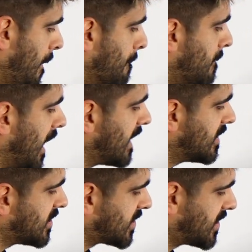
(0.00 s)

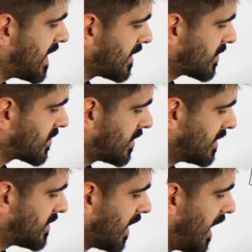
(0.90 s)
Minus 6
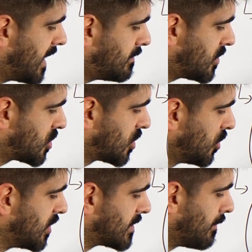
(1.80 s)
times
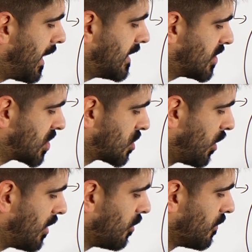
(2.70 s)
2 is minus
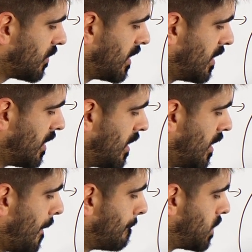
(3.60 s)
12,
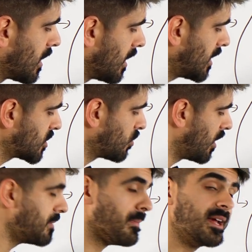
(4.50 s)
plus
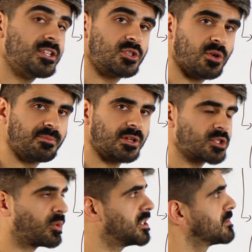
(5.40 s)
1. Minus 12
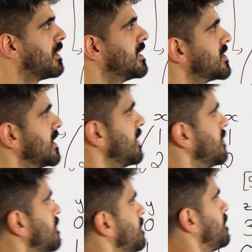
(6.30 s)
plus 1 is minus 11.